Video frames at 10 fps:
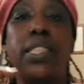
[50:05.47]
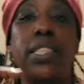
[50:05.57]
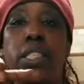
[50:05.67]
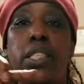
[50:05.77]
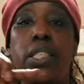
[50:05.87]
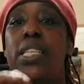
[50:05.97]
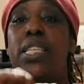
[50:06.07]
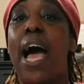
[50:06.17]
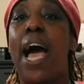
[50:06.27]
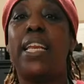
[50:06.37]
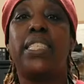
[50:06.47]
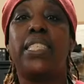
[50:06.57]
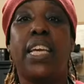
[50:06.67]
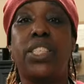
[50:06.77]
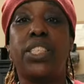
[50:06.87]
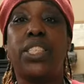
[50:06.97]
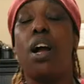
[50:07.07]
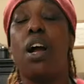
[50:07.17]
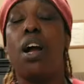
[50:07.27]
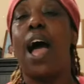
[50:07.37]
do tonight is get your
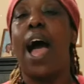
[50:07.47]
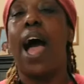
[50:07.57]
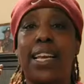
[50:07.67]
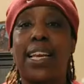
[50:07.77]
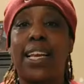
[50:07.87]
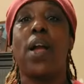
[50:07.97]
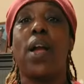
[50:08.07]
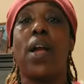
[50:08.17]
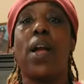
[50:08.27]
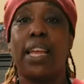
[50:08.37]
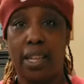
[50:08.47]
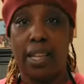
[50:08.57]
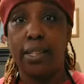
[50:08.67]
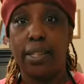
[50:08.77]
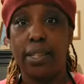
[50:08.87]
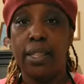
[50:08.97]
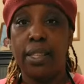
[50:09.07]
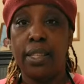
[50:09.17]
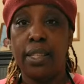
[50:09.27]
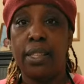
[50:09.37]
item ready.
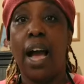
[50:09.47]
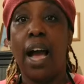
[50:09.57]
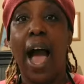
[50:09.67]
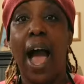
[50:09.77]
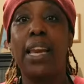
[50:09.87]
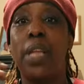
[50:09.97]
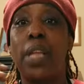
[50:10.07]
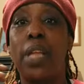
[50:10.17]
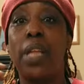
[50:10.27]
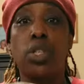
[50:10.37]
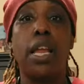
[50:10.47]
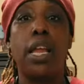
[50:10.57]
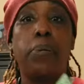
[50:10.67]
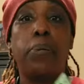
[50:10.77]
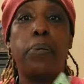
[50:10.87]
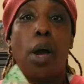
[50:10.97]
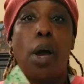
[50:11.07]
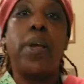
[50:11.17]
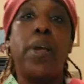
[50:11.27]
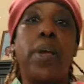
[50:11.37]
The item that you're going to put your
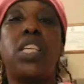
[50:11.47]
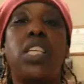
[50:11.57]
pictures on.